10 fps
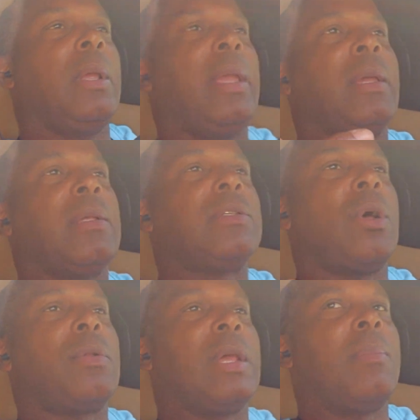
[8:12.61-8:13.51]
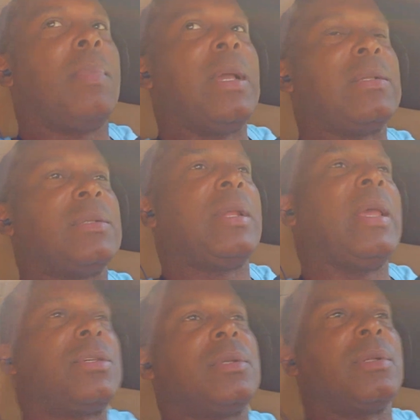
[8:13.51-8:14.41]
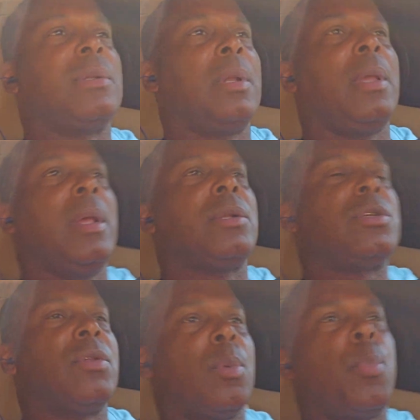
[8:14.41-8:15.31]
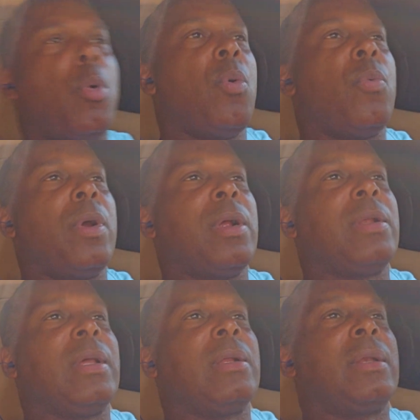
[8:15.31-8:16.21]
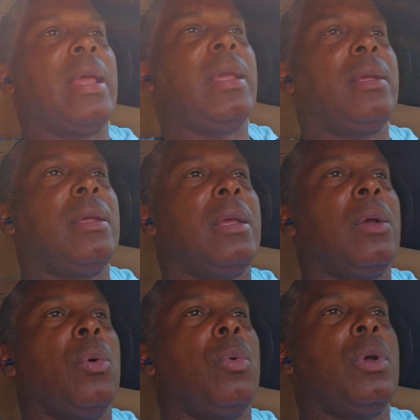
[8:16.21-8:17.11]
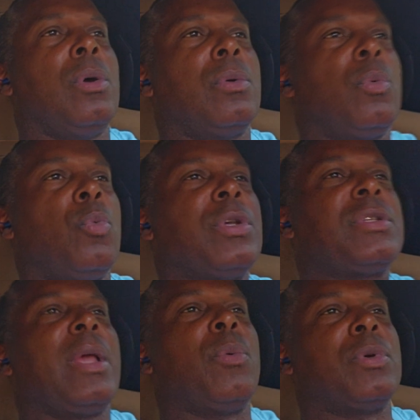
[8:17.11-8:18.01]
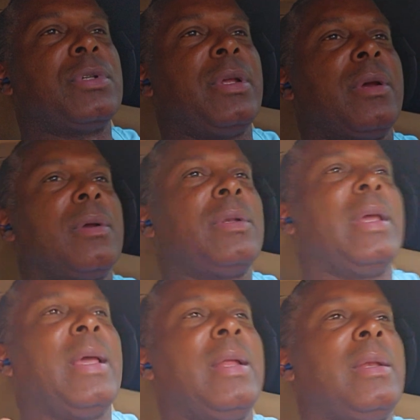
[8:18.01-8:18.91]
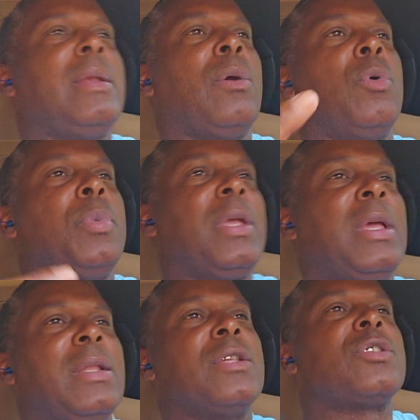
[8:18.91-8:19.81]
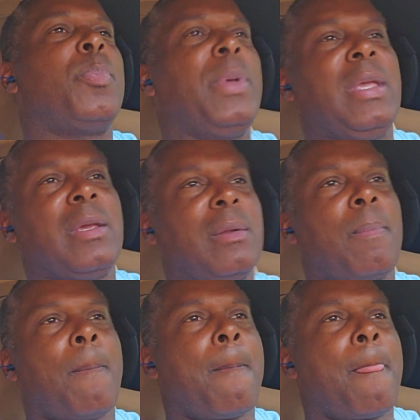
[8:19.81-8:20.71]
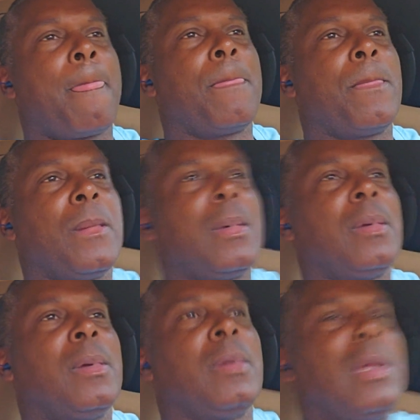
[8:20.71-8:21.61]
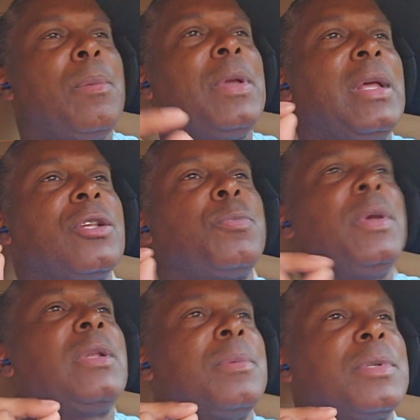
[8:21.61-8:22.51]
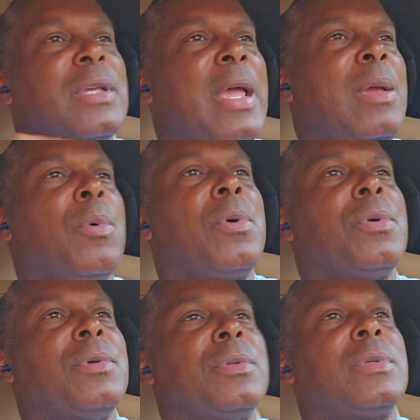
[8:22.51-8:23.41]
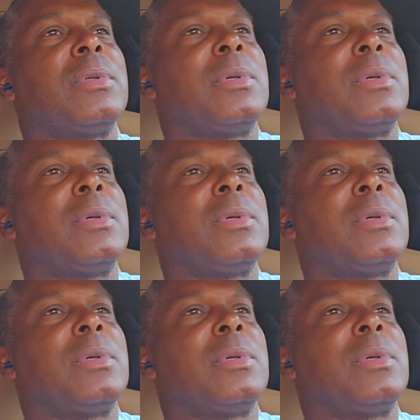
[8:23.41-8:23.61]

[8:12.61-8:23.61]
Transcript: He exalts that imagination to the point where they will wish they was there. Then they will begin to speak it. They begin to speak the same words.